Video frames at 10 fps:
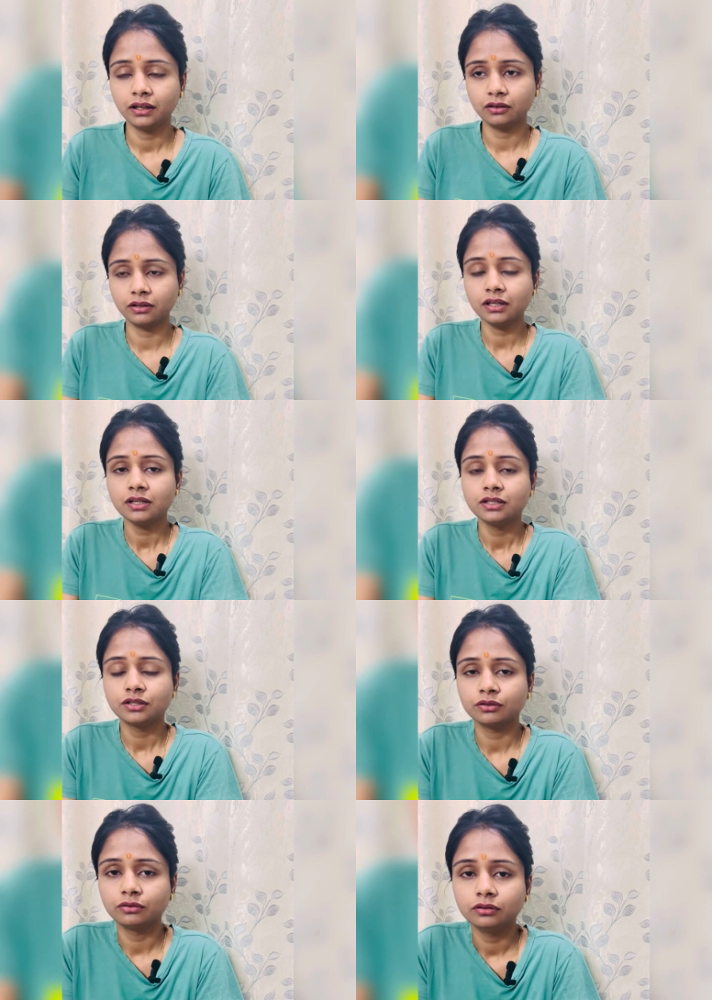okay
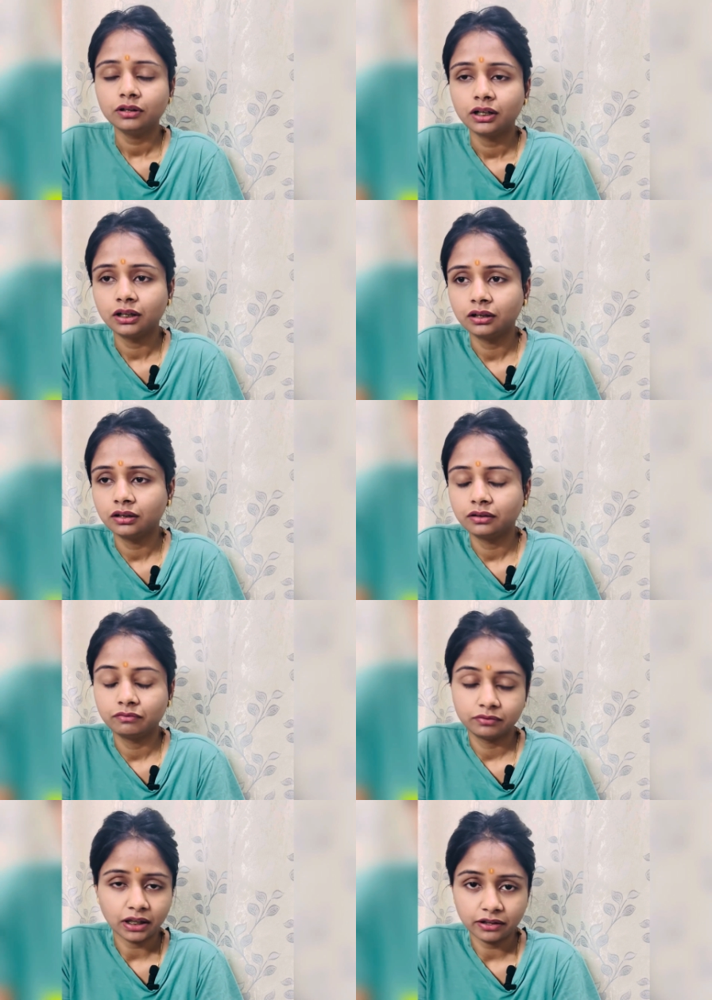so uh,
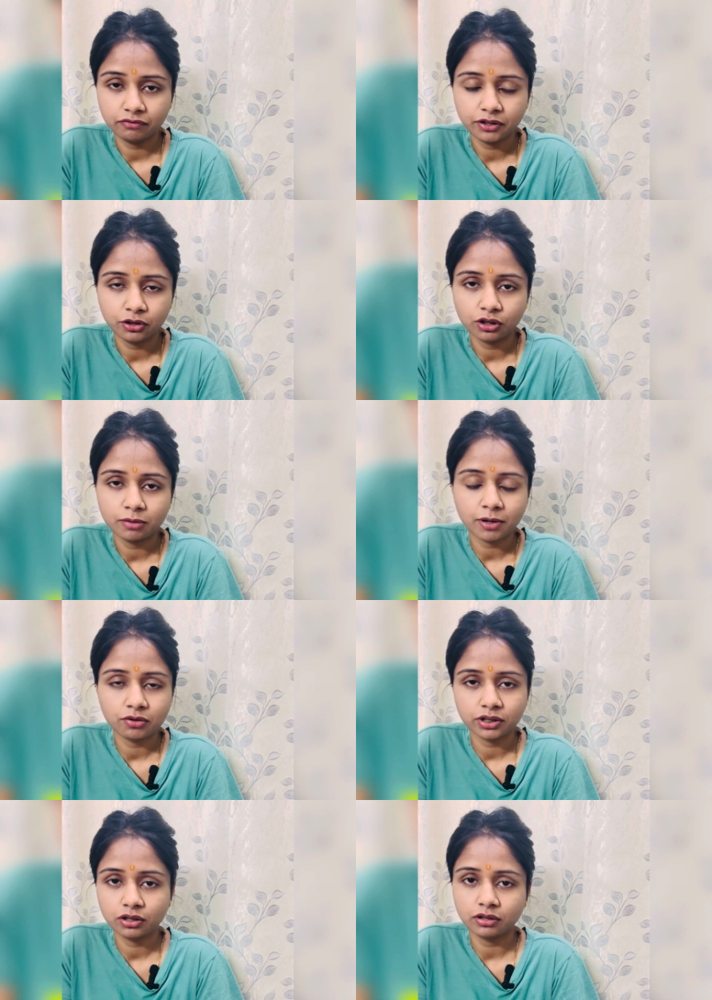if we talk
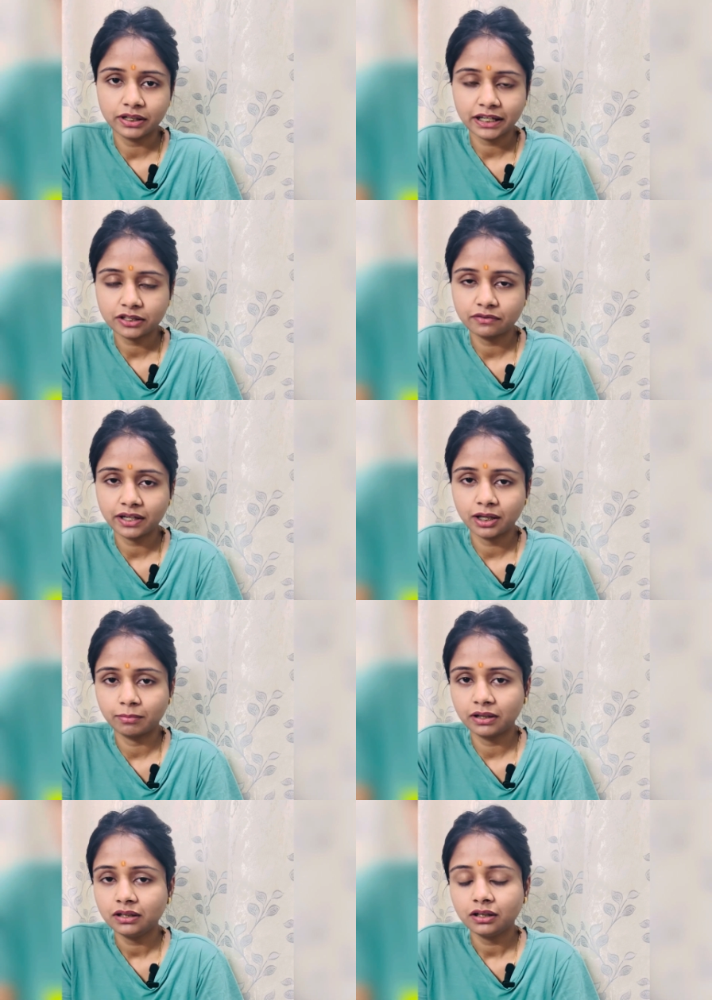about the context
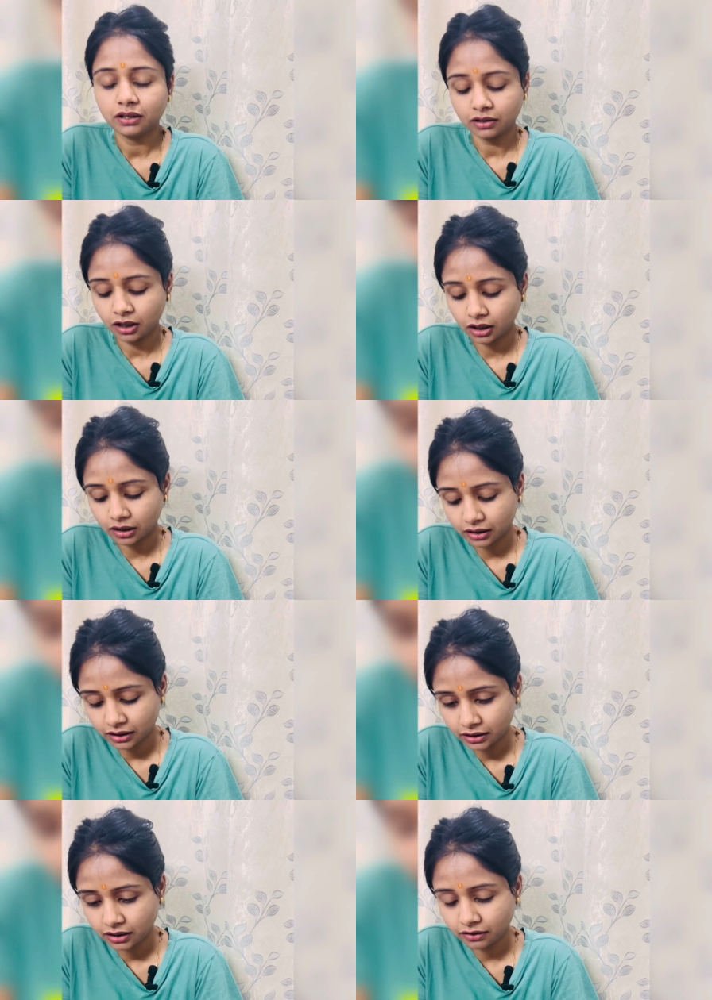variable
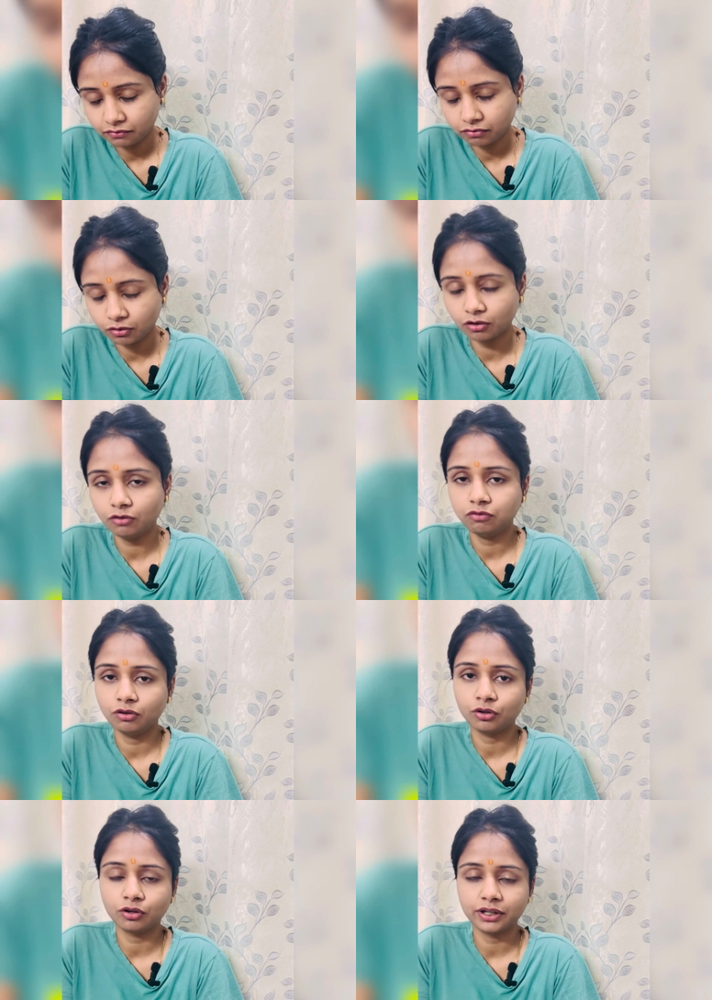in the all
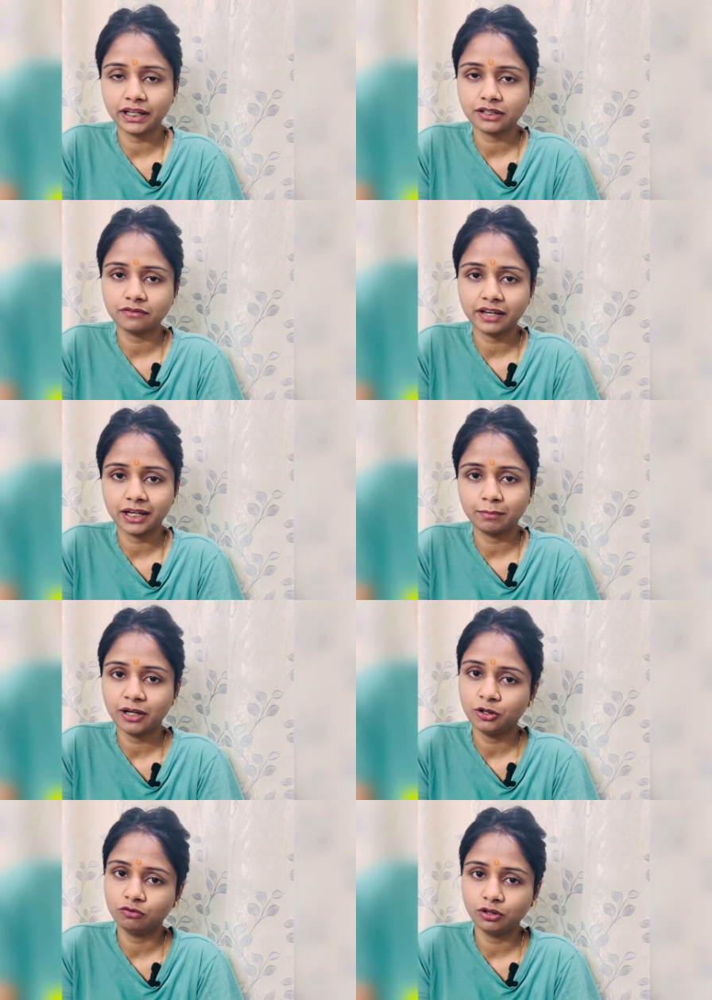four context variable
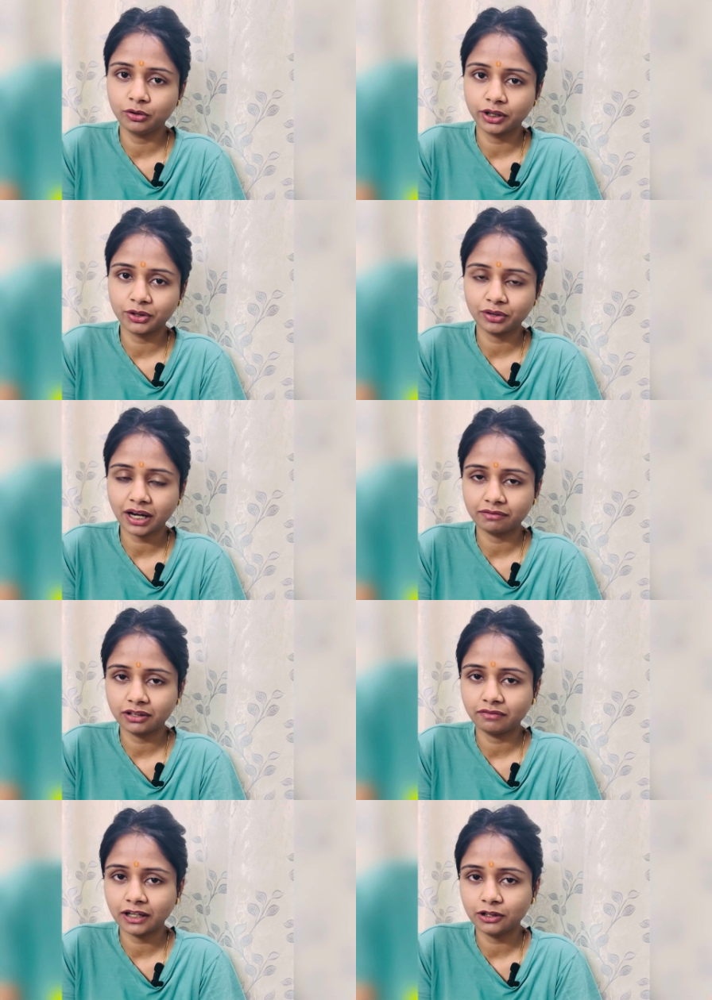you will going to have the
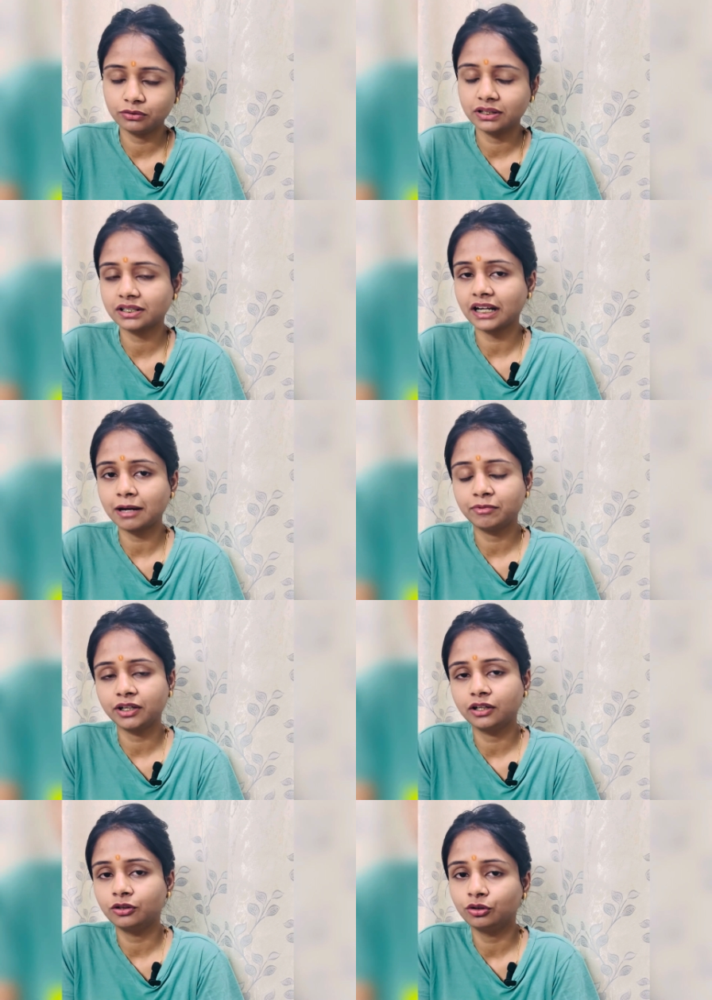value this time
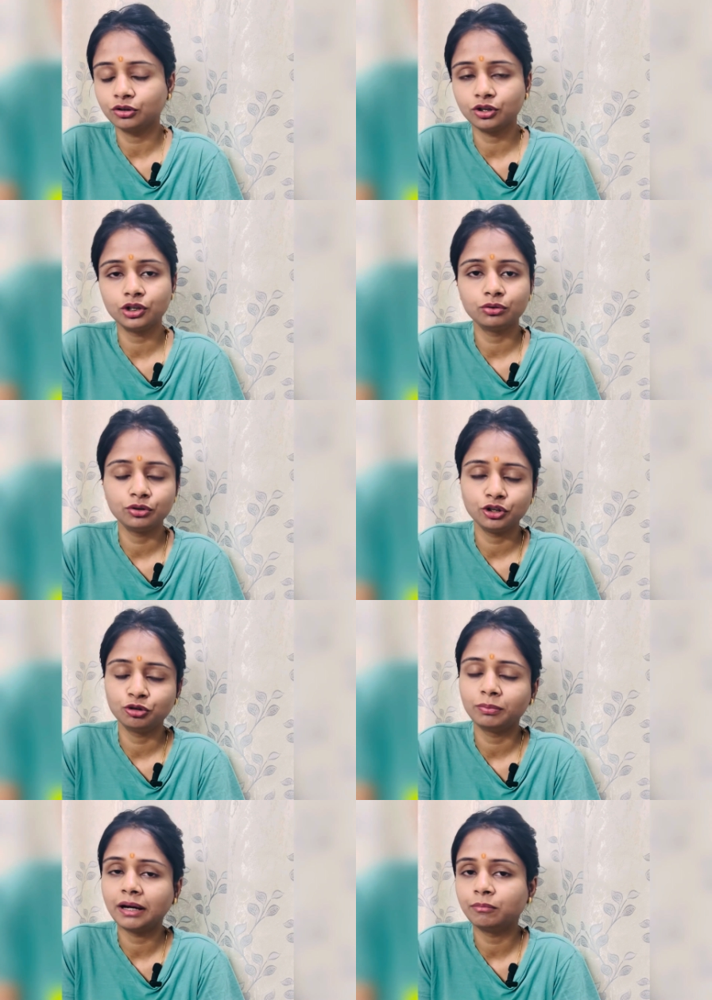trigger dot new new
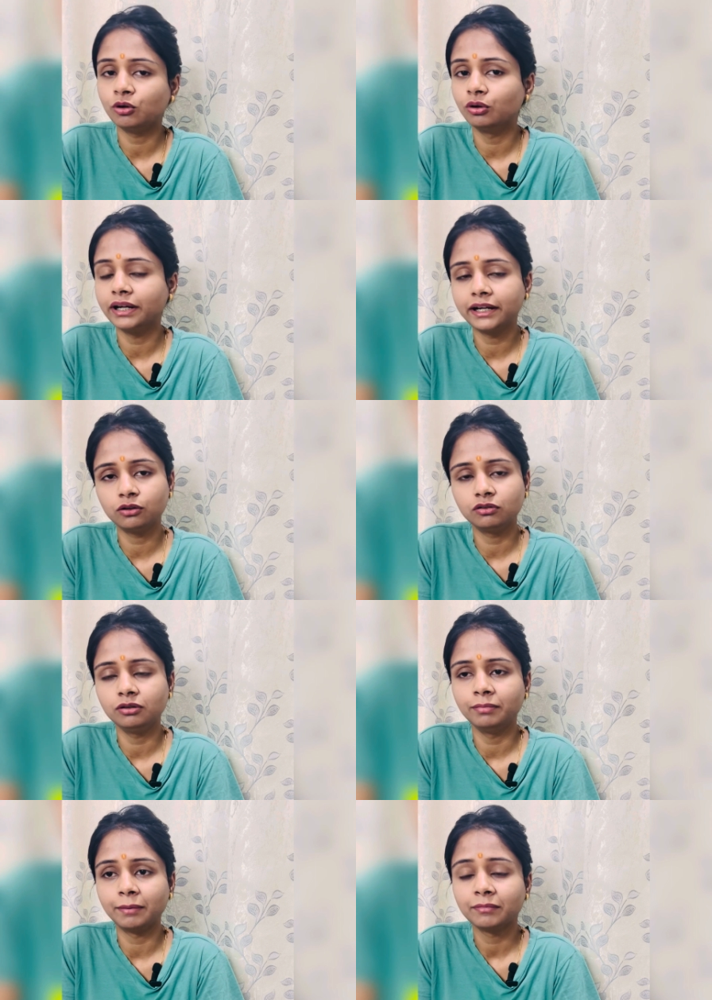map old and old
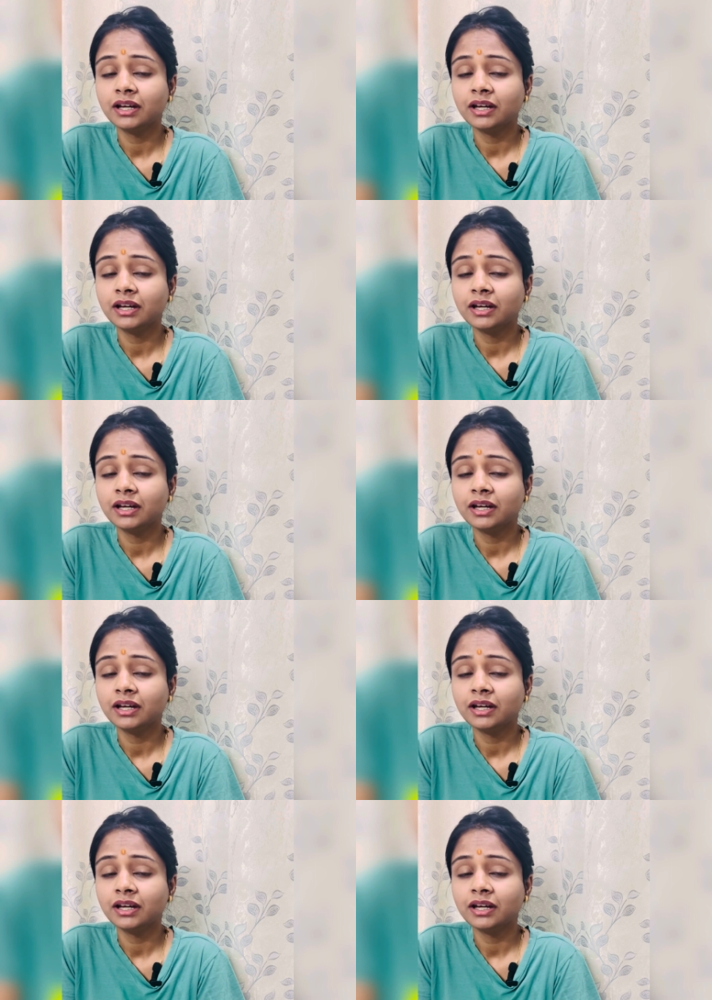map